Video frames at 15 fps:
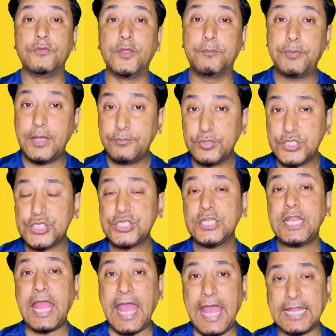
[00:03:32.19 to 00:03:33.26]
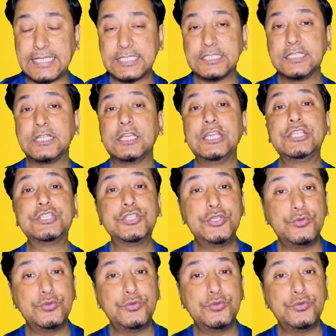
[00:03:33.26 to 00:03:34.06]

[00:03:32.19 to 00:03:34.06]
The preposition at is